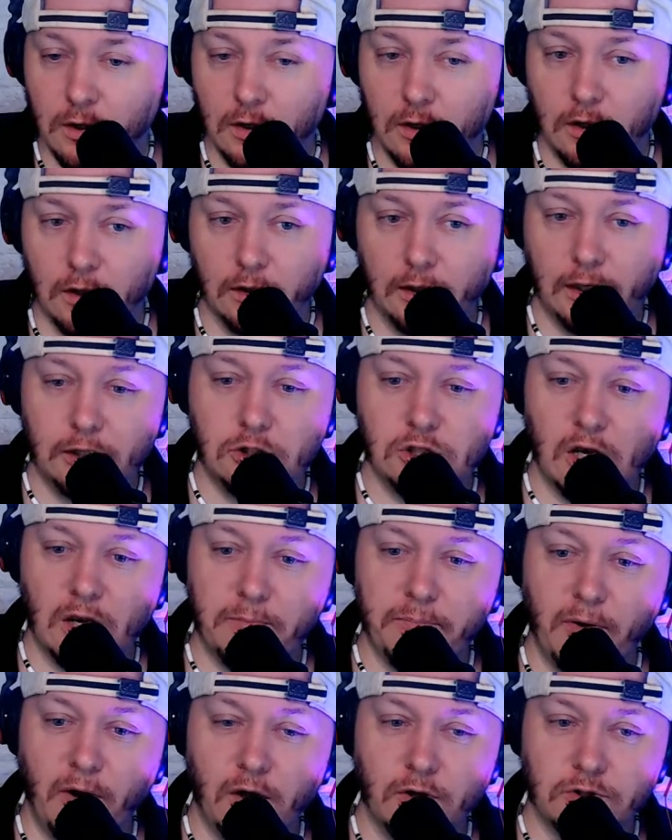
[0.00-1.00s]
Like, Jake
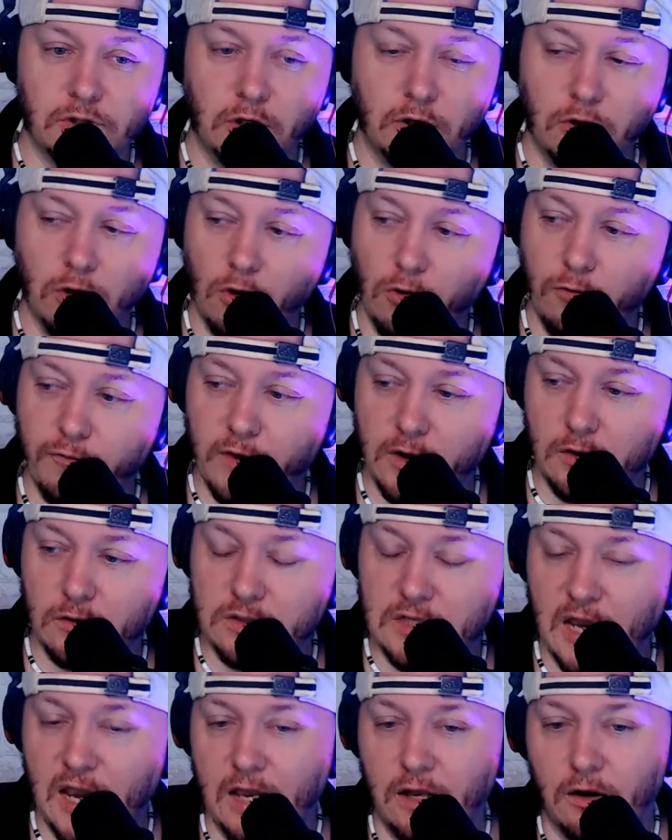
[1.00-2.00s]
Paul's a goof
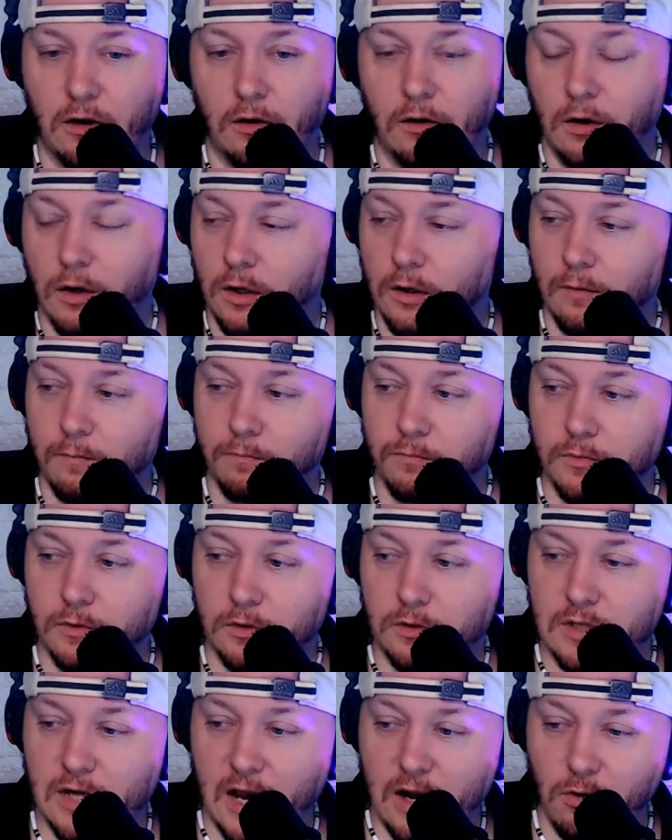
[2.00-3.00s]
entertainer.
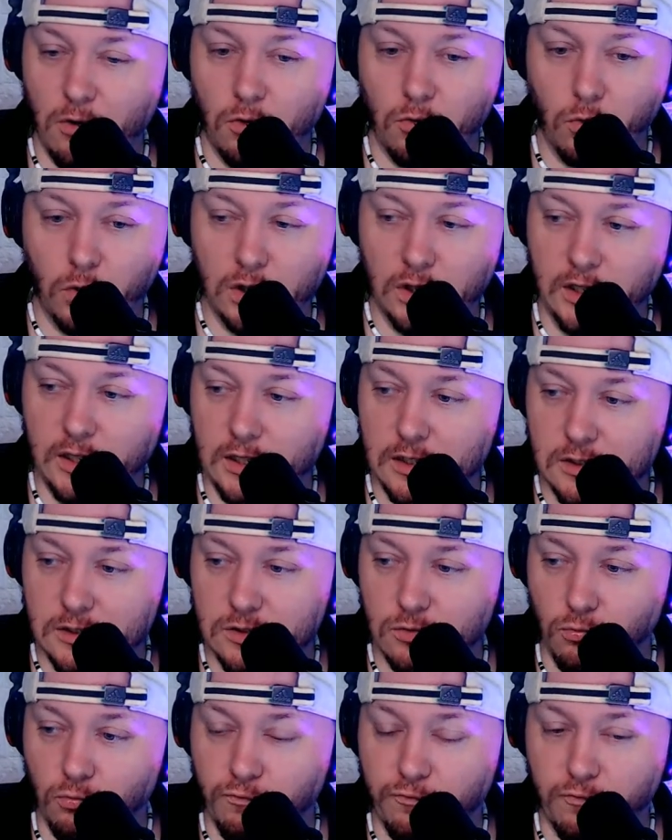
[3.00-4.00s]
Tyron Woodley is
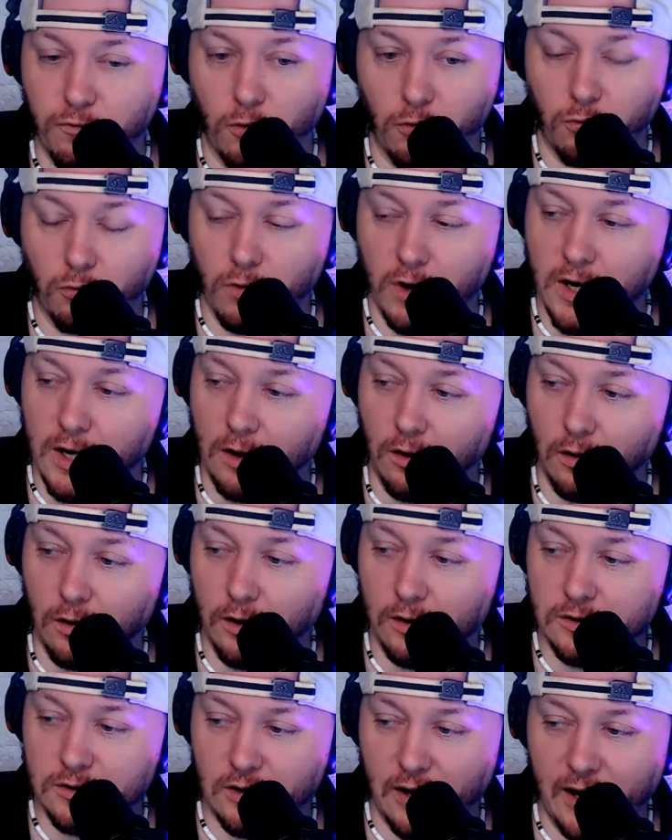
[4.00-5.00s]
for real.
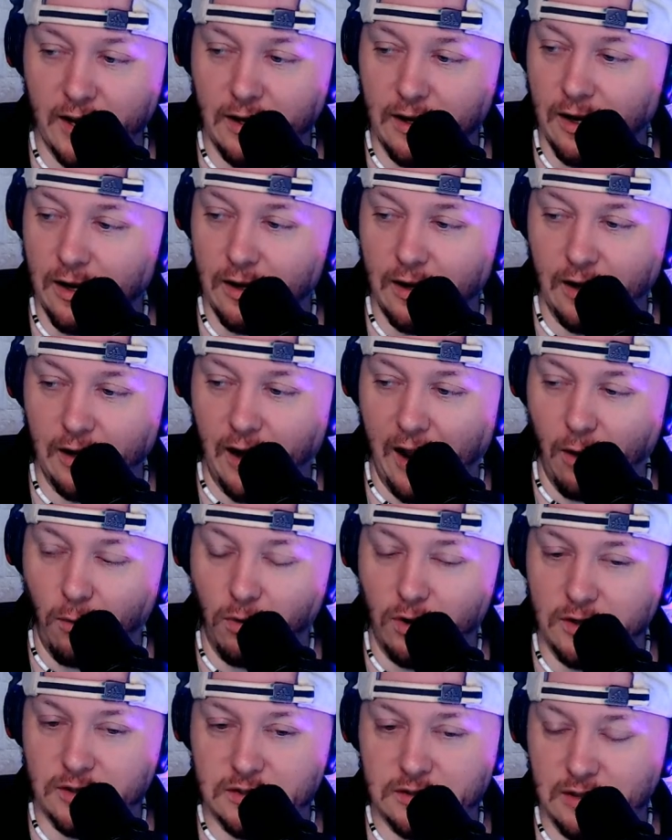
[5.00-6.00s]
So I
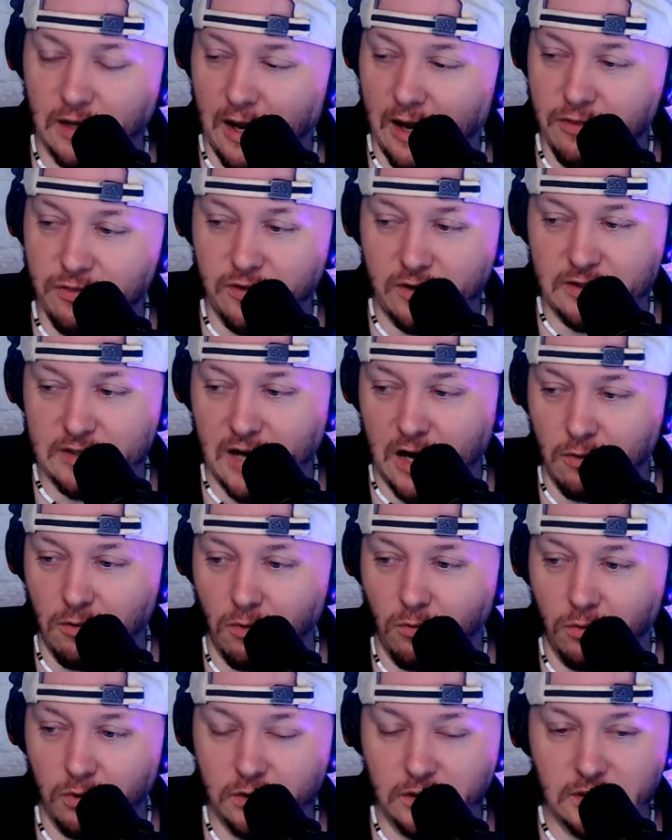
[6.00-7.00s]
think Tyron
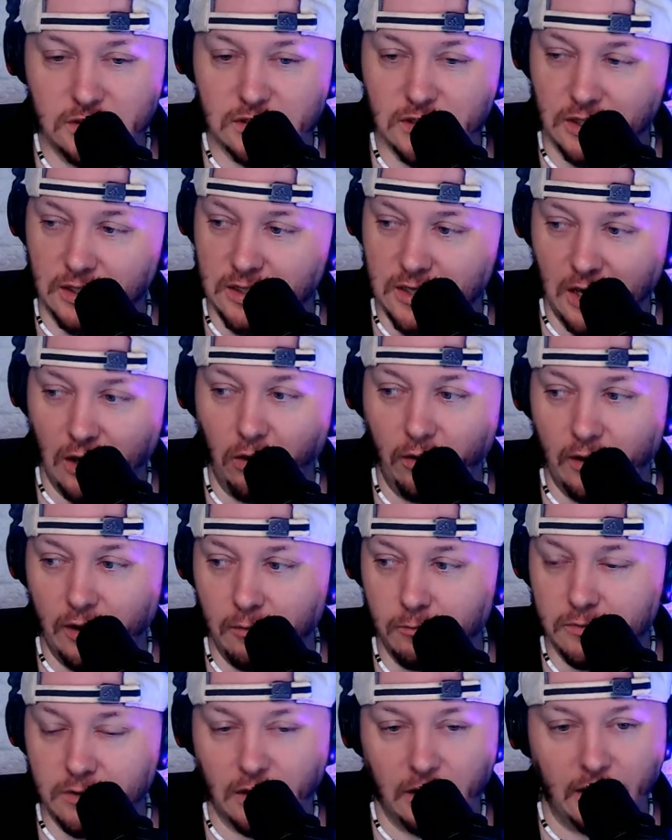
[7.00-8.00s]
Woodley is going to kill him
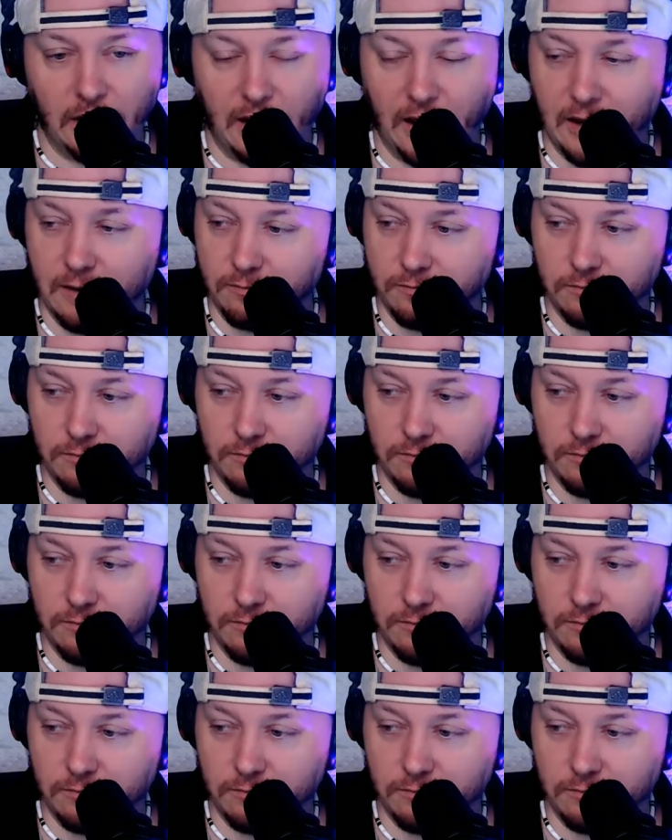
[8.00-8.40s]
tonight.